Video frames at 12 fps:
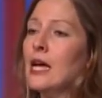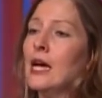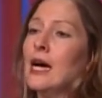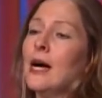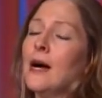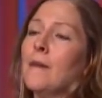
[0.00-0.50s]

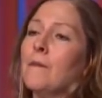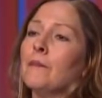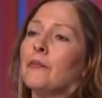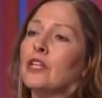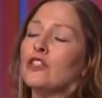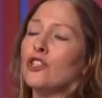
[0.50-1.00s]

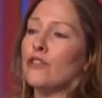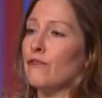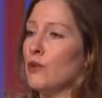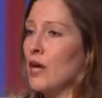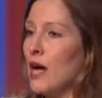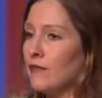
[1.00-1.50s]
Just a
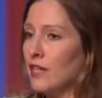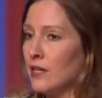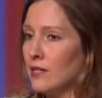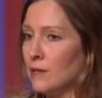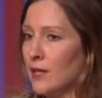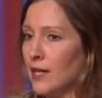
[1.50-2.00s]
few
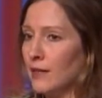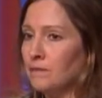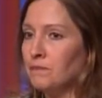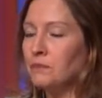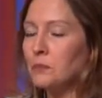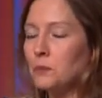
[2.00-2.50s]
caveats about it.
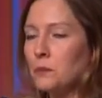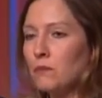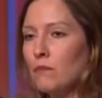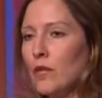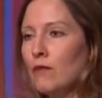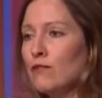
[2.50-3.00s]

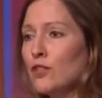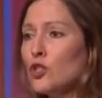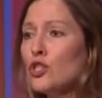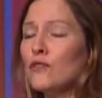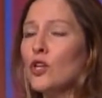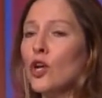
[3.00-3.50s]

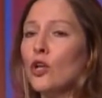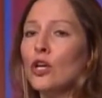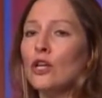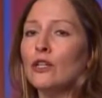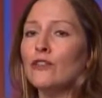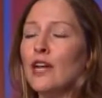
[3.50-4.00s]
First of all,
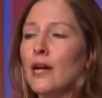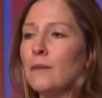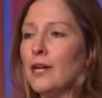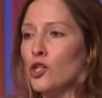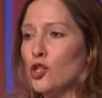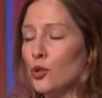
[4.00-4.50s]
you've got to
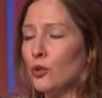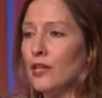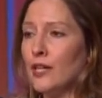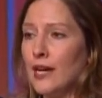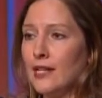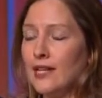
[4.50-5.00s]
make sure the
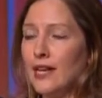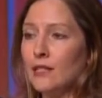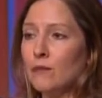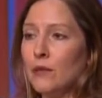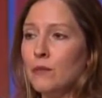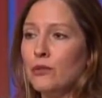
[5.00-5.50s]
case
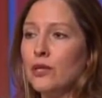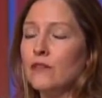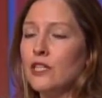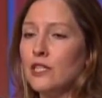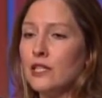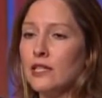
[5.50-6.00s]
hasn't been
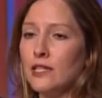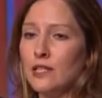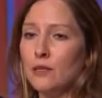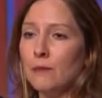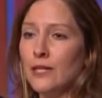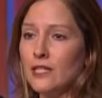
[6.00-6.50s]
previously
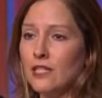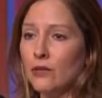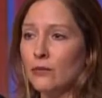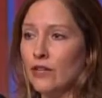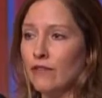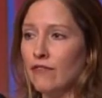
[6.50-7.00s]
dismissed and
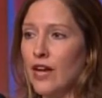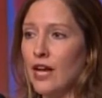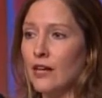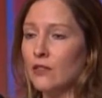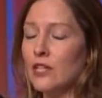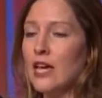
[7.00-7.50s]

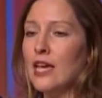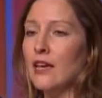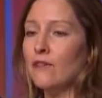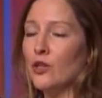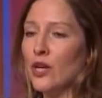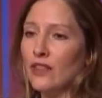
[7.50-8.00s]
refiled.
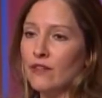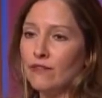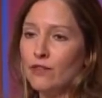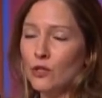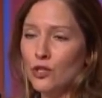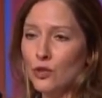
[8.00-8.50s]
If you're not the
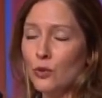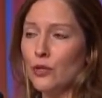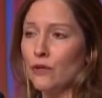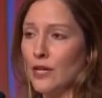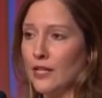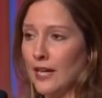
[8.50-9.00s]
first
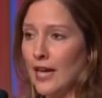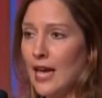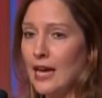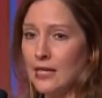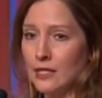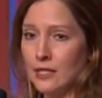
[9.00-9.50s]
lawyer on the
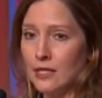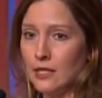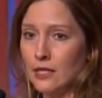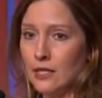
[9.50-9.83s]
case,